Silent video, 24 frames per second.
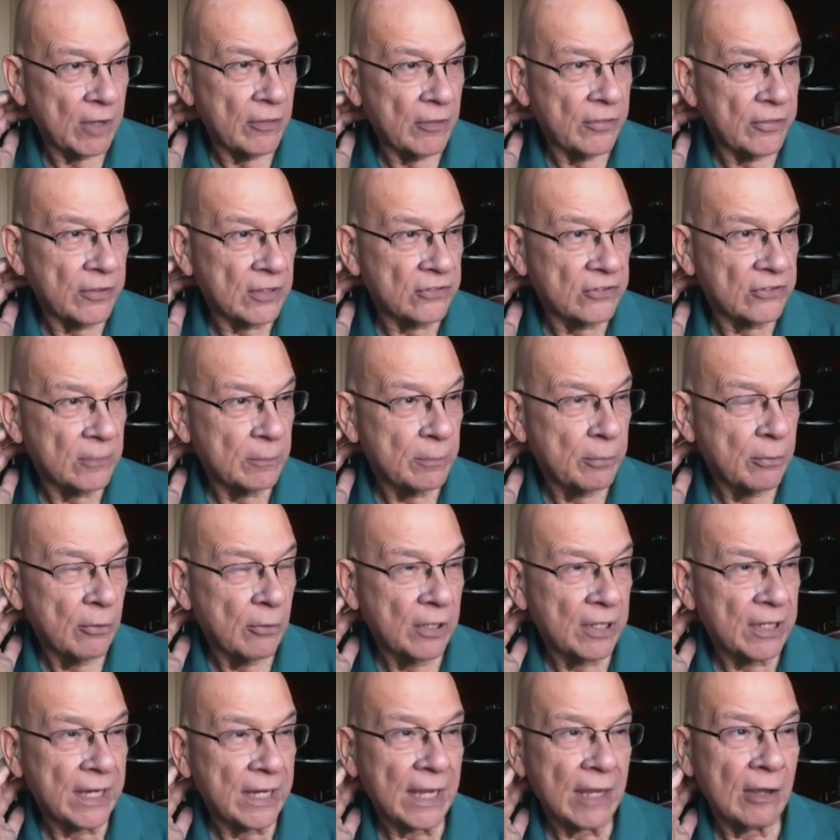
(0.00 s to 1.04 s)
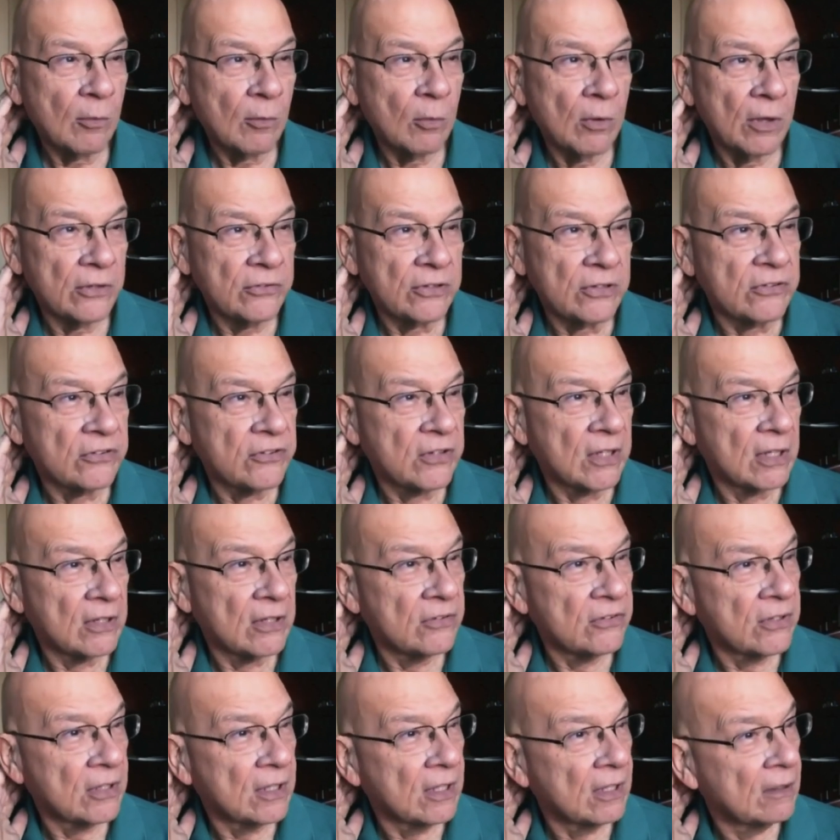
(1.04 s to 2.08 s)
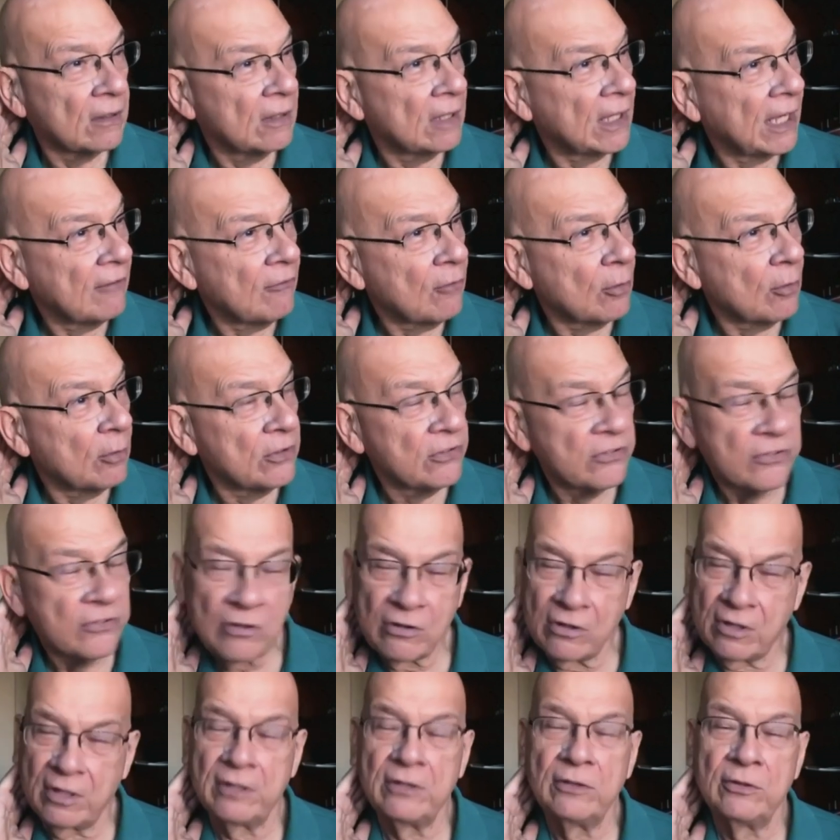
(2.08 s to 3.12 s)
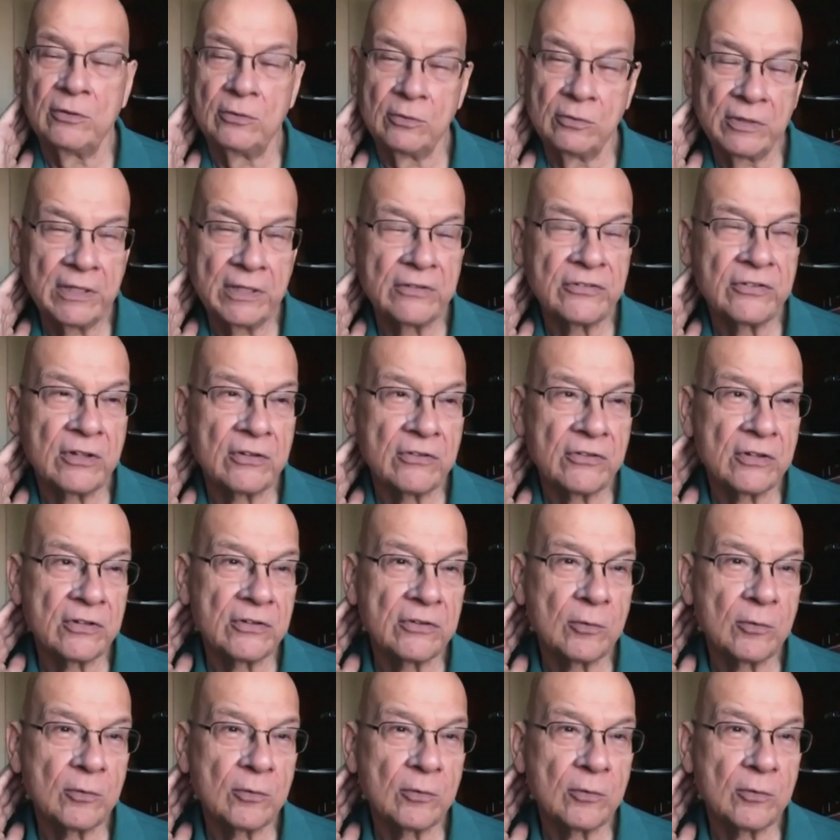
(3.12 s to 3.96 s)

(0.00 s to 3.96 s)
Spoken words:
But one of the things he pointed out was, he says, "I've always taught you," he